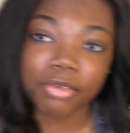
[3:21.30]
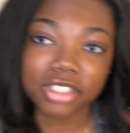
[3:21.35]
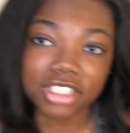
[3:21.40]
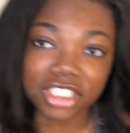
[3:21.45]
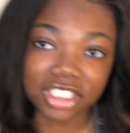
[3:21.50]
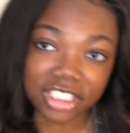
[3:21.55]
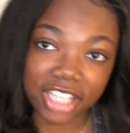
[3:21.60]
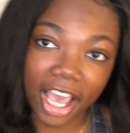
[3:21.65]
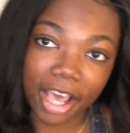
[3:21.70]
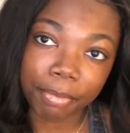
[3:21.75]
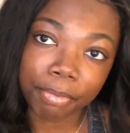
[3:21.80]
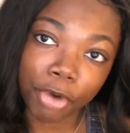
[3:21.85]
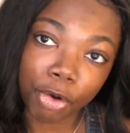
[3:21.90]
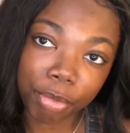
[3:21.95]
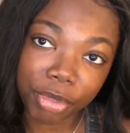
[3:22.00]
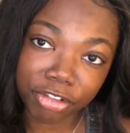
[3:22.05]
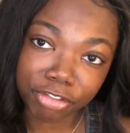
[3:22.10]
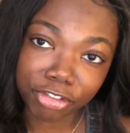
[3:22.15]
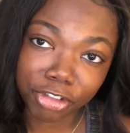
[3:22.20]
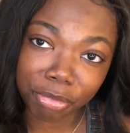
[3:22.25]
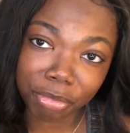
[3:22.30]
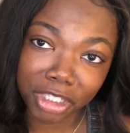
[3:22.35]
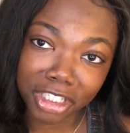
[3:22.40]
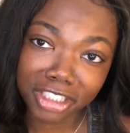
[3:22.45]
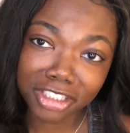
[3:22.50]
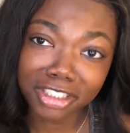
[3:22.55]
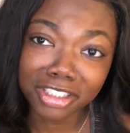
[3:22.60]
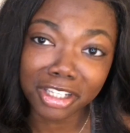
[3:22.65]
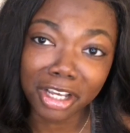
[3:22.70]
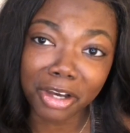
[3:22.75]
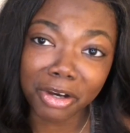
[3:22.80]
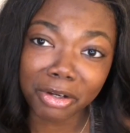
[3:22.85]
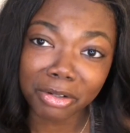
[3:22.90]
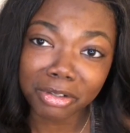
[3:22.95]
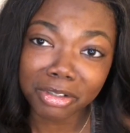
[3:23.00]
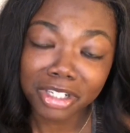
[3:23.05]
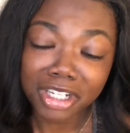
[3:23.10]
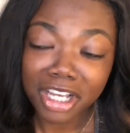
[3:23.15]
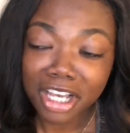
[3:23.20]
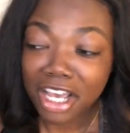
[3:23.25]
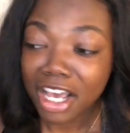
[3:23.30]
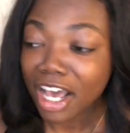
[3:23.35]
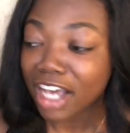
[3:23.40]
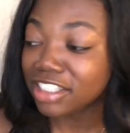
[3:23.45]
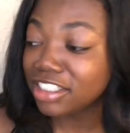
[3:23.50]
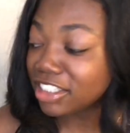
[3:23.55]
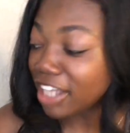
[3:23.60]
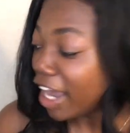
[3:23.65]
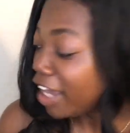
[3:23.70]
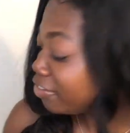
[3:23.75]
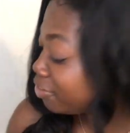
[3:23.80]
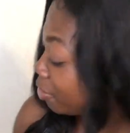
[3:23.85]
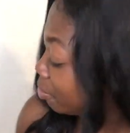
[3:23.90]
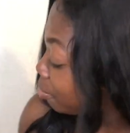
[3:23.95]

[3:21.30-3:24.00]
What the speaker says: was a sad moment for me. So aside